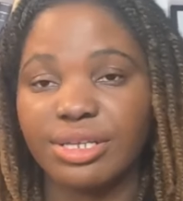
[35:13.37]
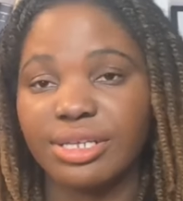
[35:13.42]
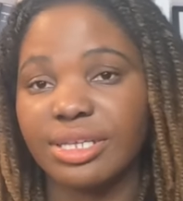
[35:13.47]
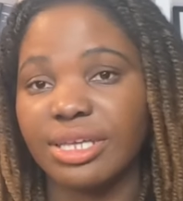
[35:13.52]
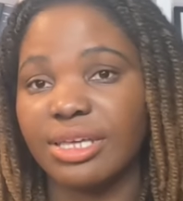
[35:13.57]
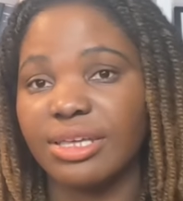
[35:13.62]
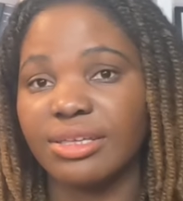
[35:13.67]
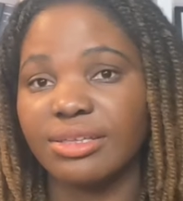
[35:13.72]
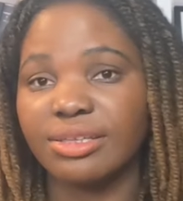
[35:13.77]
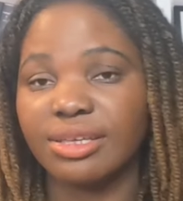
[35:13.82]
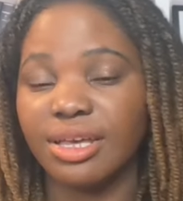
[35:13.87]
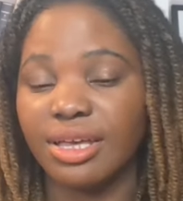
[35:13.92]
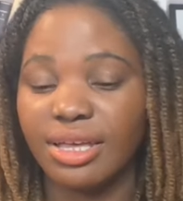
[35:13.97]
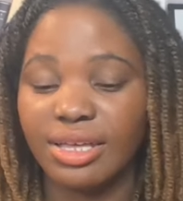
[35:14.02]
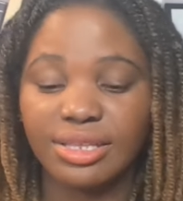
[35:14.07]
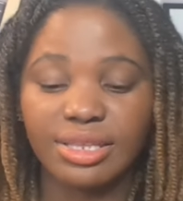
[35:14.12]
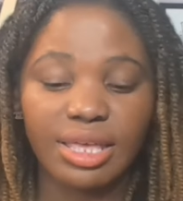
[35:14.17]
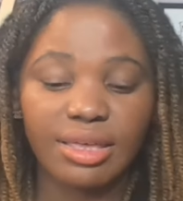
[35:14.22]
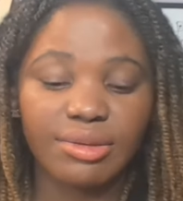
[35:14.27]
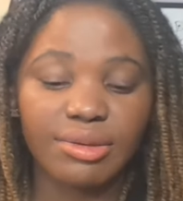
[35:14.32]
again.
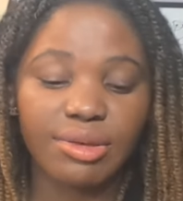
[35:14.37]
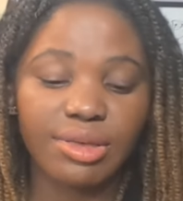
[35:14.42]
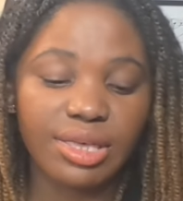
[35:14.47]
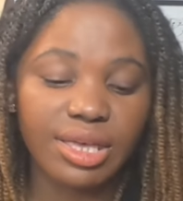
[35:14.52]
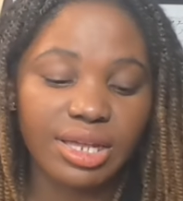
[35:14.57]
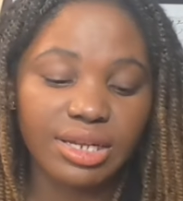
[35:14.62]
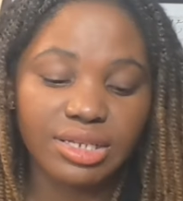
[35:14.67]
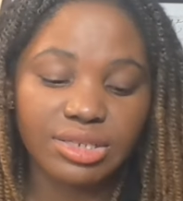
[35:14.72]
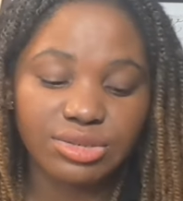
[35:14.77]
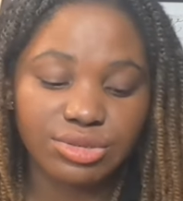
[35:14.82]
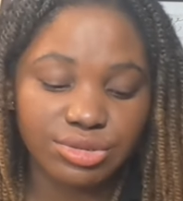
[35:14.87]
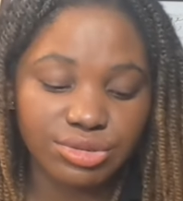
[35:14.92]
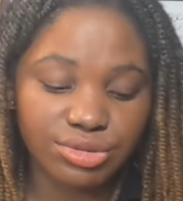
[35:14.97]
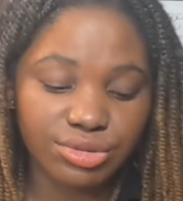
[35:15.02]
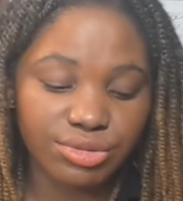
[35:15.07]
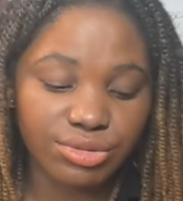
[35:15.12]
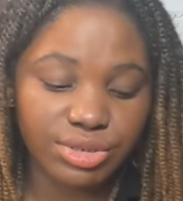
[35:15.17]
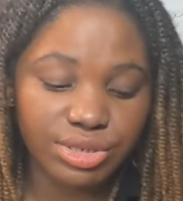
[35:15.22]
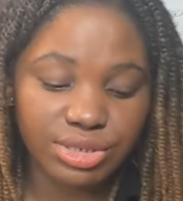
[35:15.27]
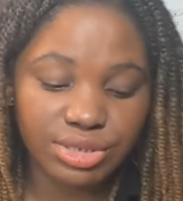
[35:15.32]
They could getting to
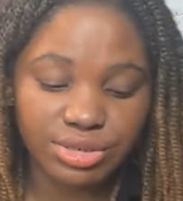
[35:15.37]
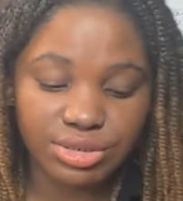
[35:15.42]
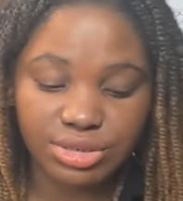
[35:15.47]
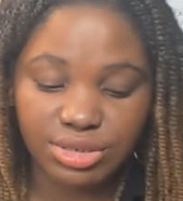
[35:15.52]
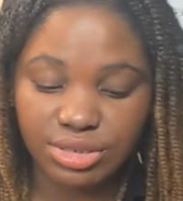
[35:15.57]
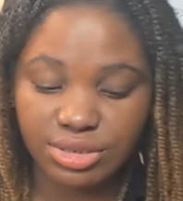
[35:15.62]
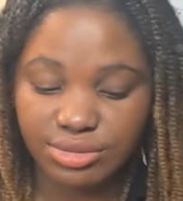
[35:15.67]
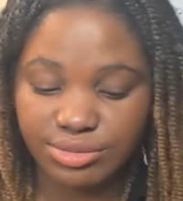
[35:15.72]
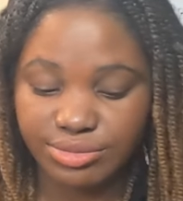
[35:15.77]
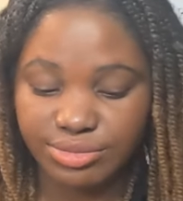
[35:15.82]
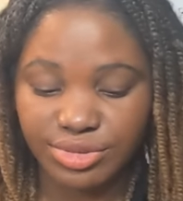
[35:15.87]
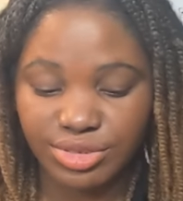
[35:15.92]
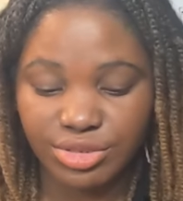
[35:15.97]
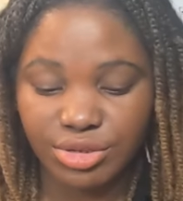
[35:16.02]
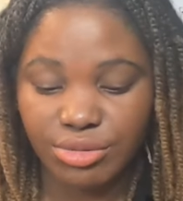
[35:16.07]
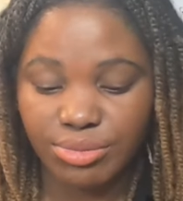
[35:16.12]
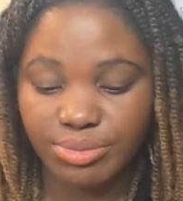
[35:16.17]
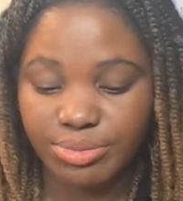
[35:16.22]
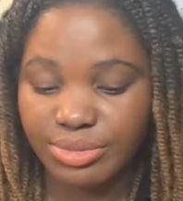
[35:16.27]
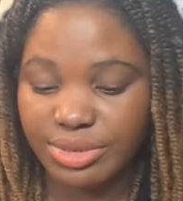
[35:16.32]
know each other.
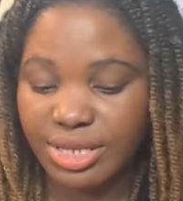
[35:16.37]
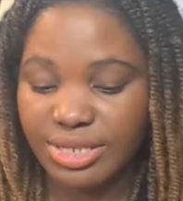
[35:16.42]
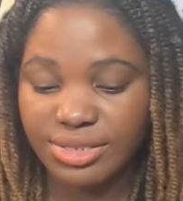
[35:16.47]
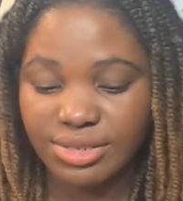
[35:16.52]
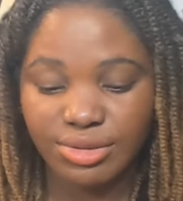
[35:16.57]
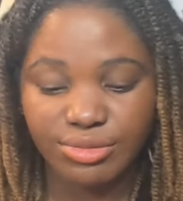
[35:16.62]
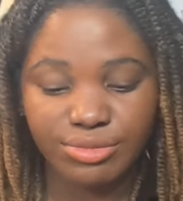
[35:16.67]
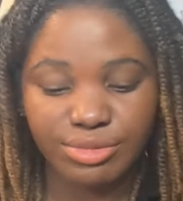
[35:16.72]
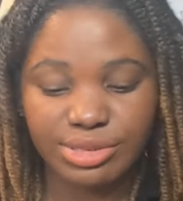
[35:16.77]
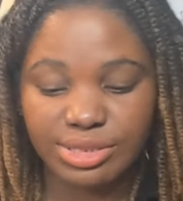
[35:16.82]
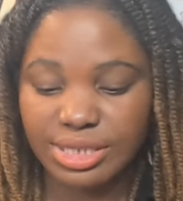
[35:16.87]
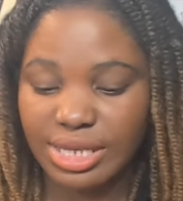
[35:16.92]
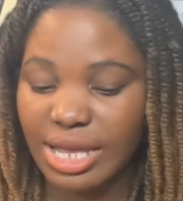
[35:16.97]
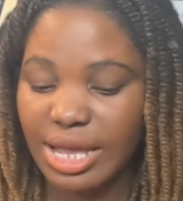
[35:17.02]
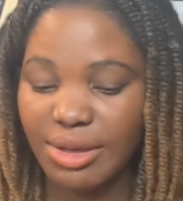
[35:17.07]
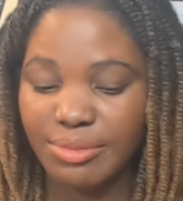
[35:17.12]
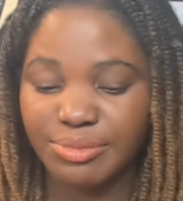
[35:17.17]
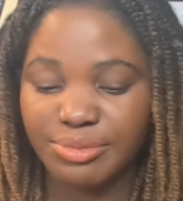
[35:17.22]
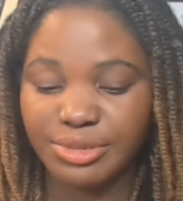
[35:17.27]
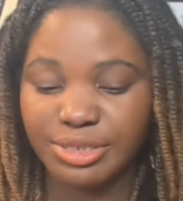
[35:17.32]
Nope, that's not what's
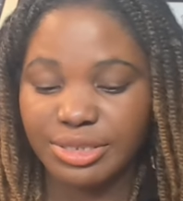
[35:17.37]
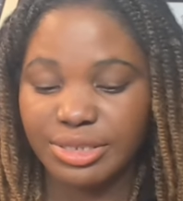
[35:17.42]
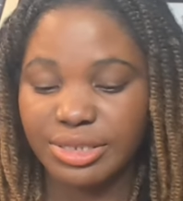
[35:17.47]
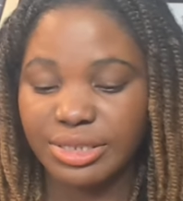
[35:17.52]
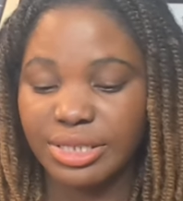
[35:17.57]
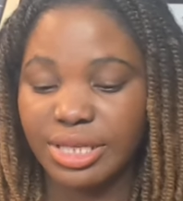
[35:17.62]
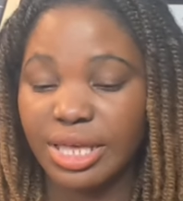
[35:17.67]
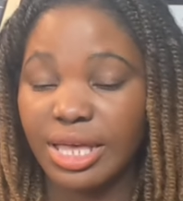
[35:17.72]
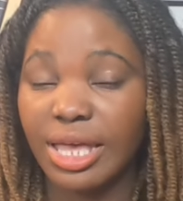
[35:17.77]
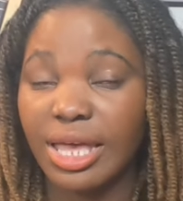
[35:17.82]
happening.